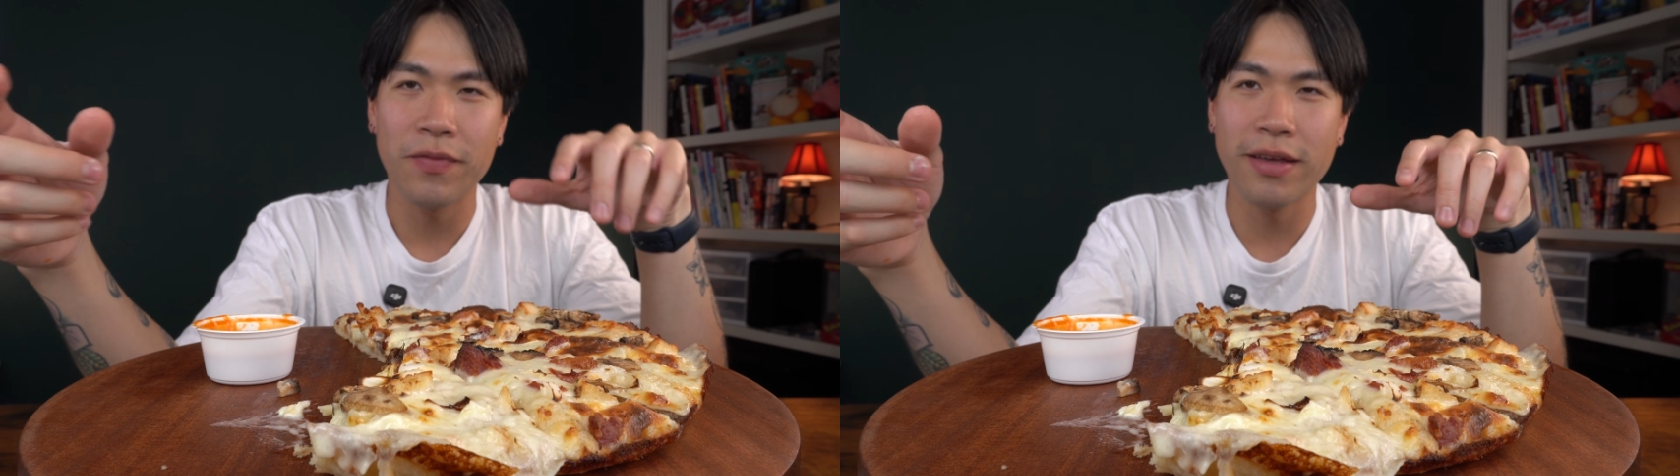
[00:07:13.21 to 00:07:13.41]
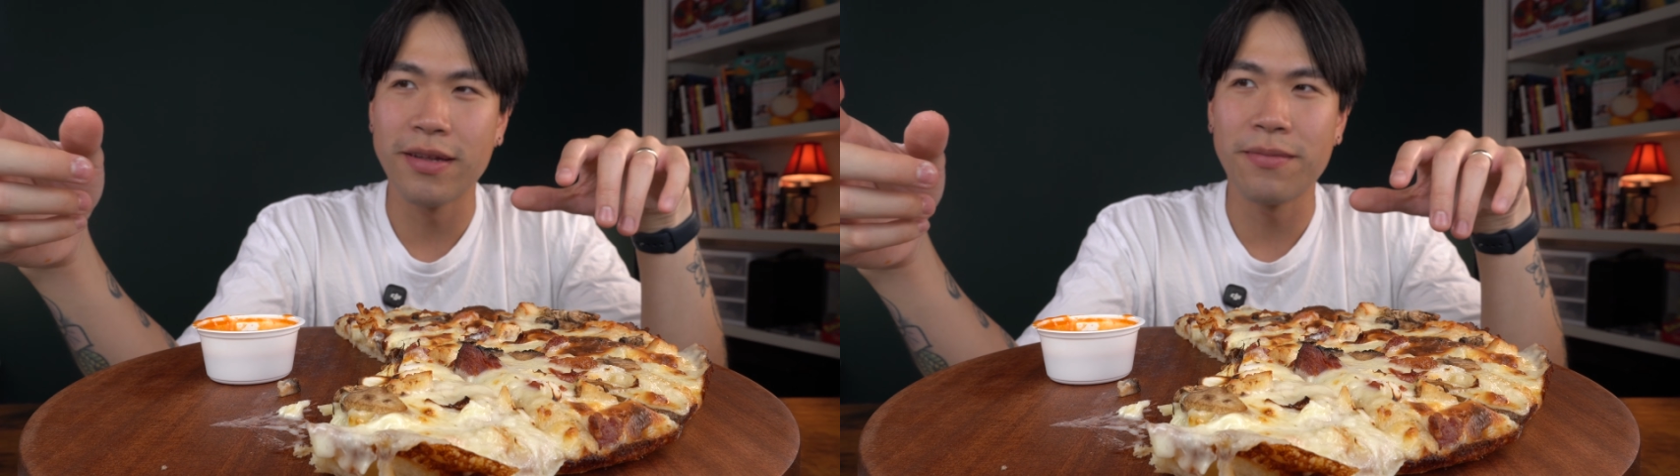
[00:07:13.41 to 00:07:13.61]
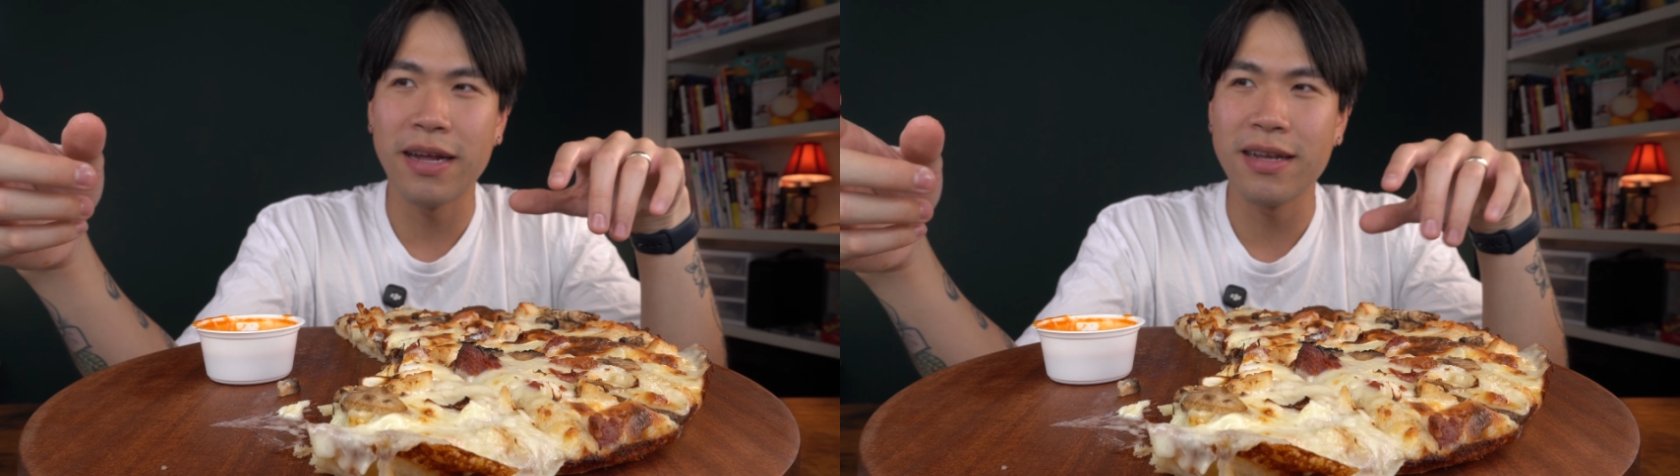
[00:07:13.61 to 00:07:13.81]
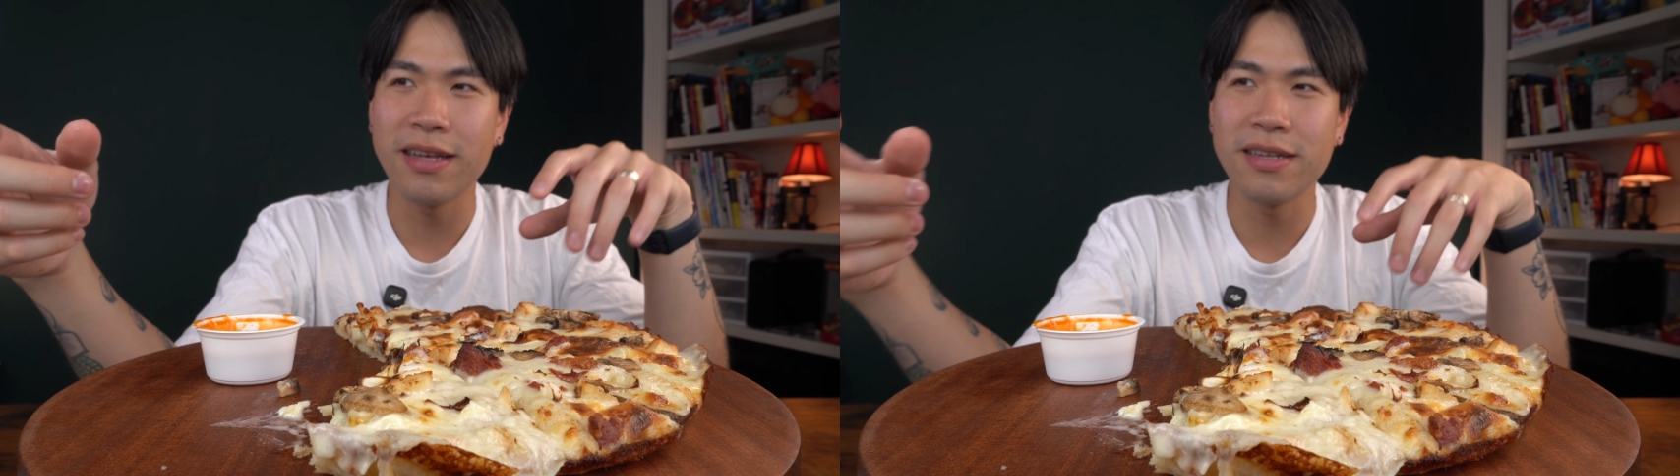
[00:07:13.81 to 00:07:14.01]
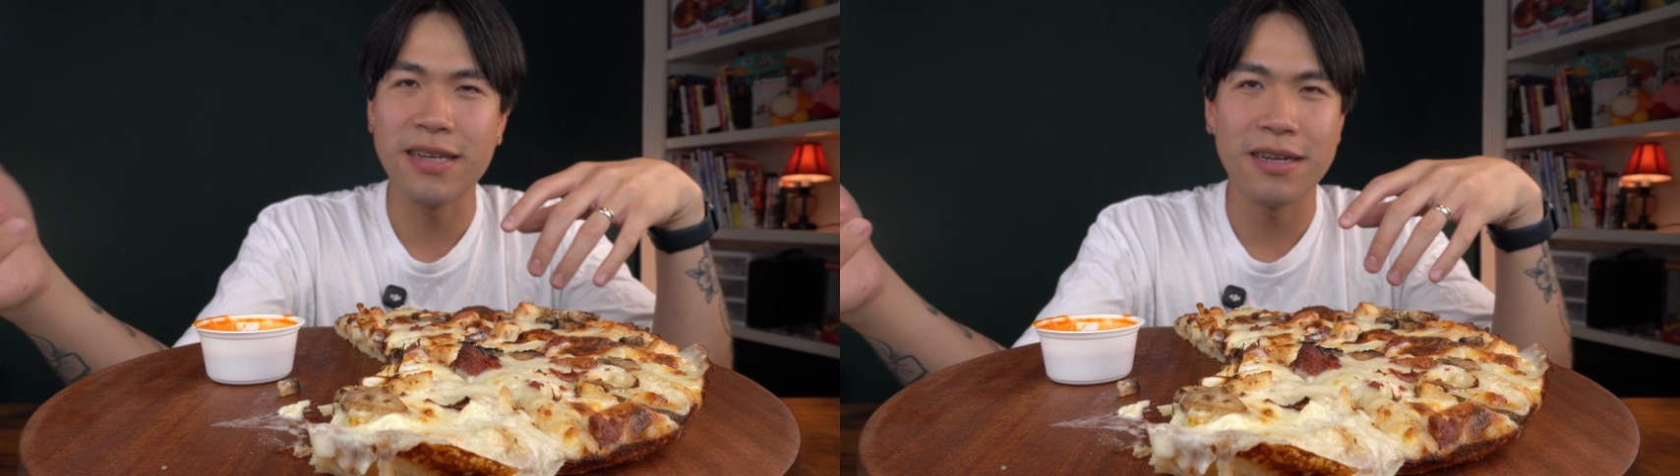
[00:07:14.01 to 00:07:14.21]
and then my
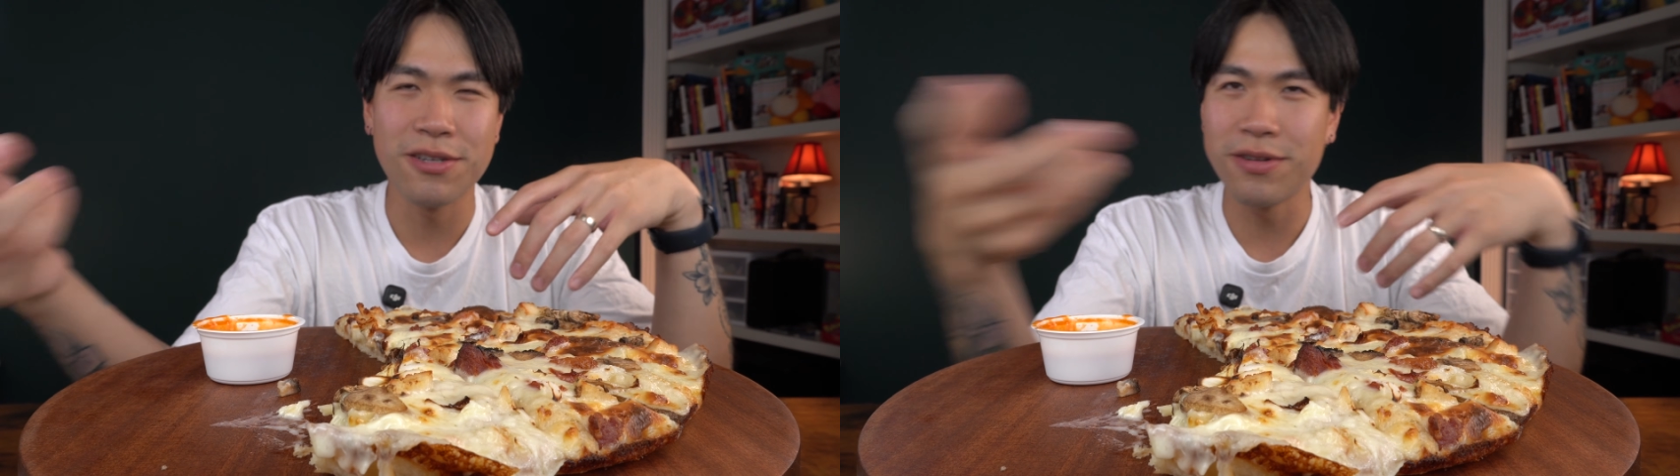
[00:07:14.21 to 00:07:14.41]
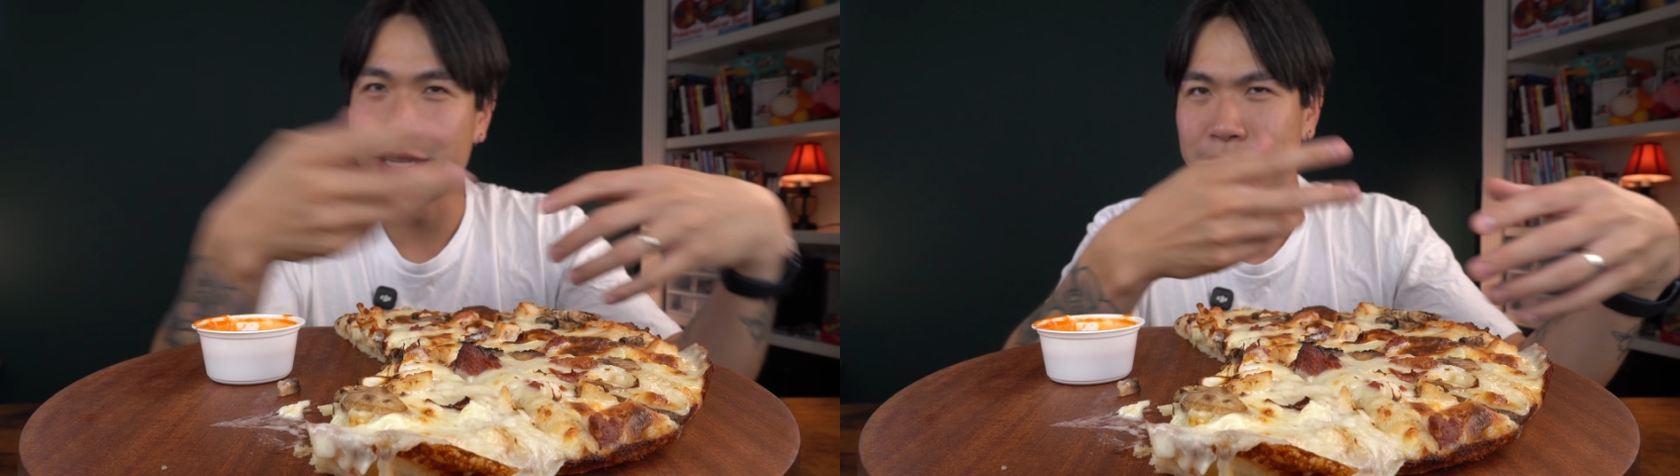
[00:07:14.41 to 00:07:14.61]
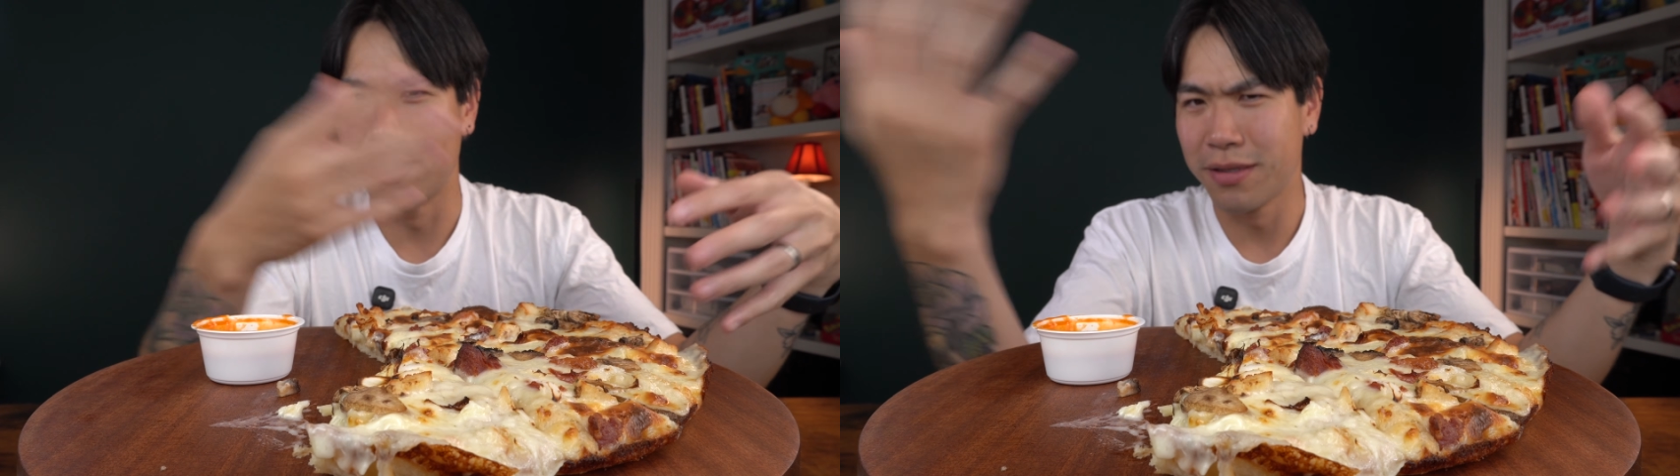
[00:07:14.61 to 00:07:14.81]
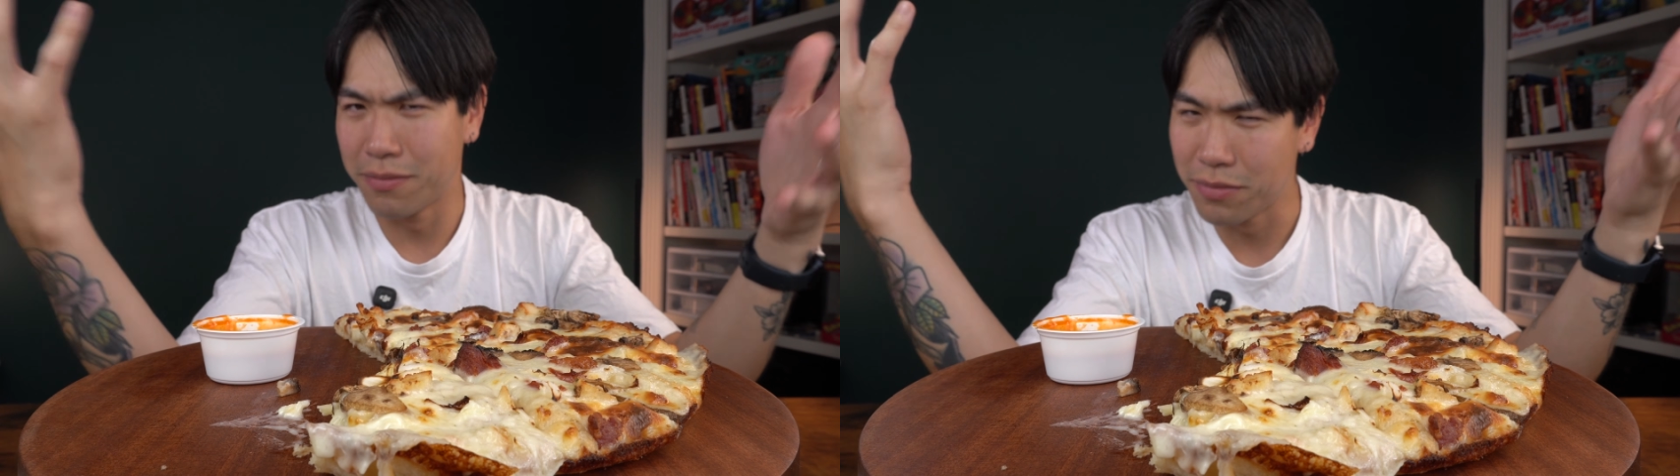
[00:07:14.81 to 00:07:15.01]
kids got 2 kids meals.